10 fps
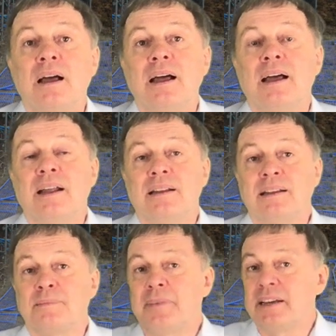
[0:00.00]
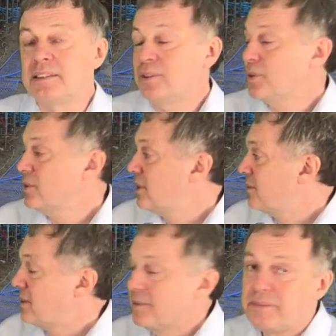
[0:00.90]
and it makes use
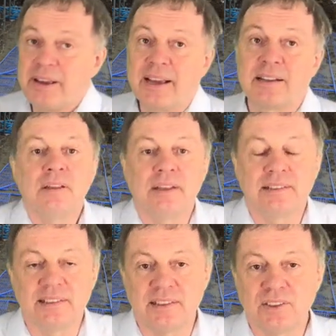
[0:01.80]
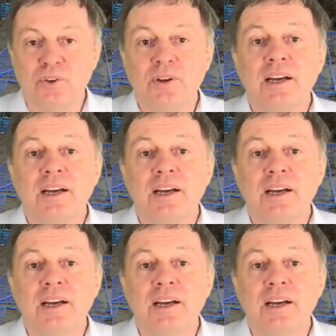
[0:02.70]
of the fact that the solar